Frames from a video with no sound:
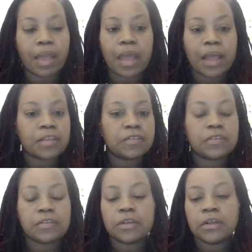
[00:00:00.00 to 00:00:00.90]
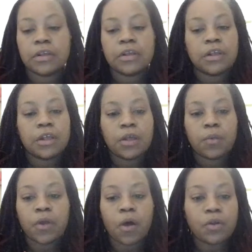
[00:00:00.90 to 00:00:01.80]
As
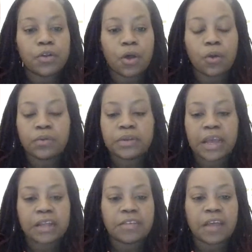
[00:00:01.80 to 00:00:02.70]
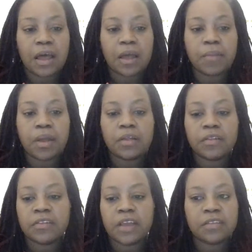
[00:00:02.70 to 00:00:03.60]
we all know, the
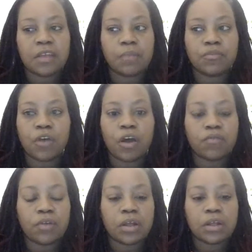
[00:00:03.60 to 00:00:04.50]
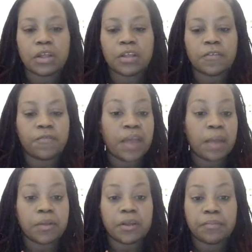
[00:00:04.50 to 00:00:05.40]
daytime genre is a
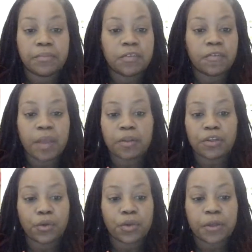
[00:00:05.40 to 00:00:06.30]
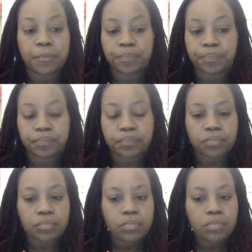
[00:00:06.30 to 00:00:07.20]
family. It's a family unit.
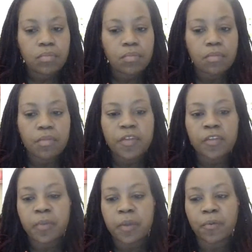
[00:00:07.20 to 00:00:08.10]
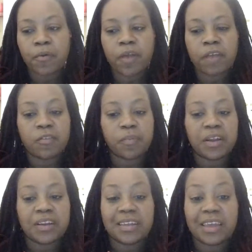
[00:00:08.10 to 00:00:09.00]
These people have
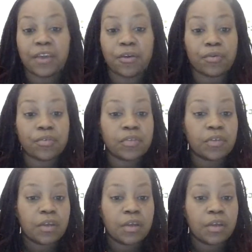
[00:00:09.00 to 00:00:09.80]
spent years,